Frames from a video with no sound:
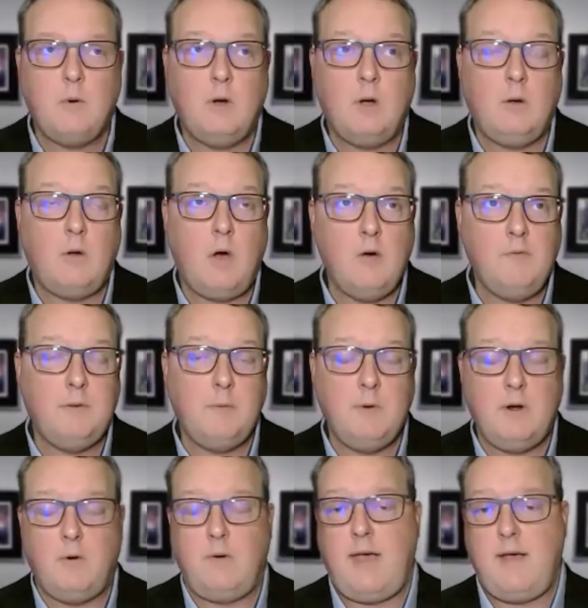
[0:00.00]
well, hopefully we
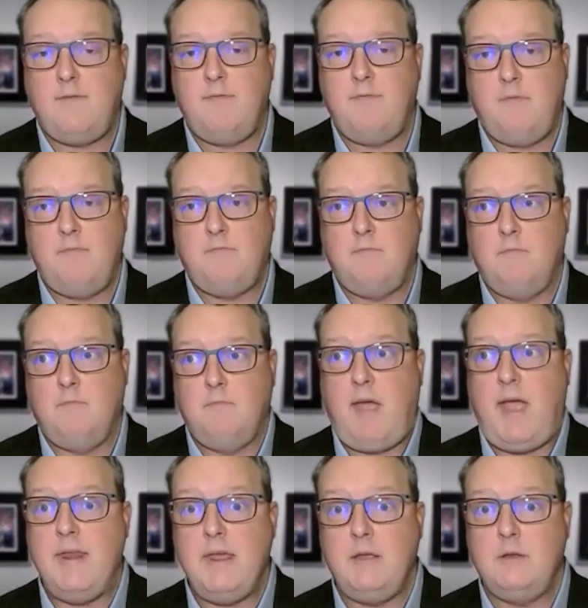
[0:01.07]
don't have
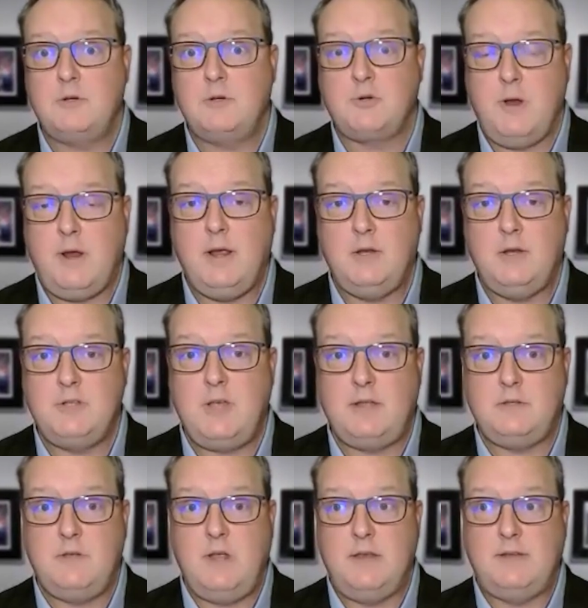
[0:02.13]
any shrinkage
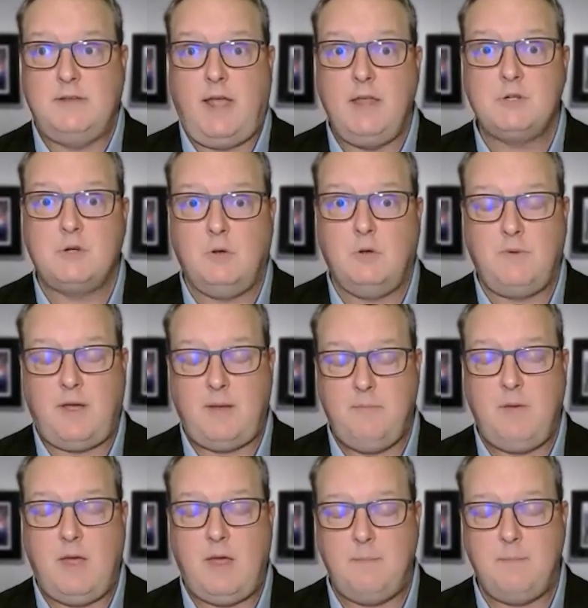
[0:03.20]
that's intentional by
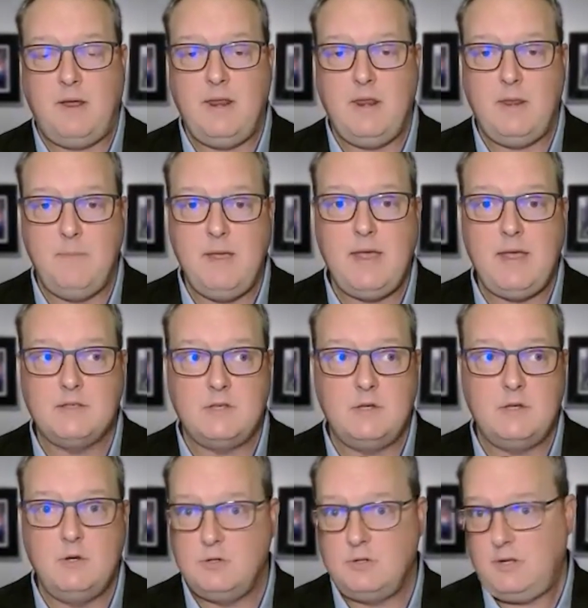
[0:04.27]
any means,
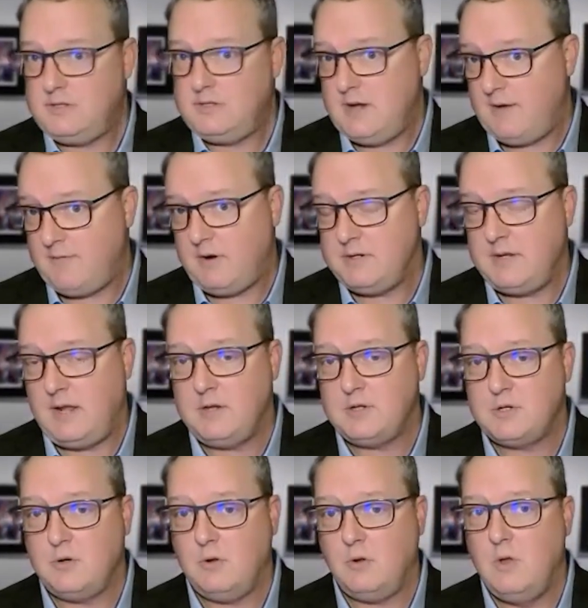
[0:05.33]
and usually it's never
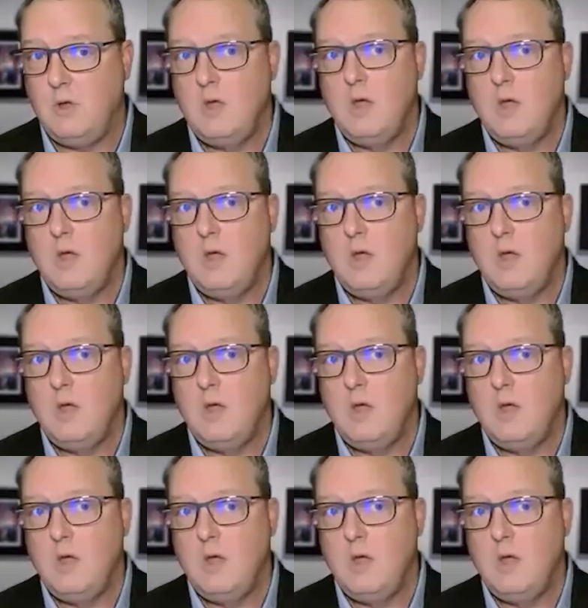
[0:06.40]
intentional.